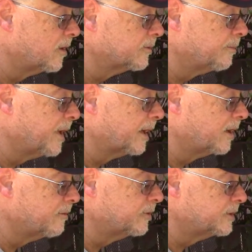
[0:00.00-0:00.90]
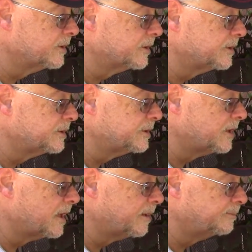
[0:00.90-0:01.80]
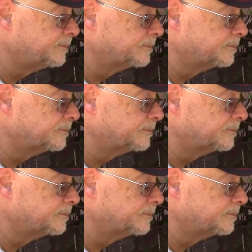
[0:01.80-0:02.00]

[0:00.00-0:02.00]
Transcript: Cross back over to the top.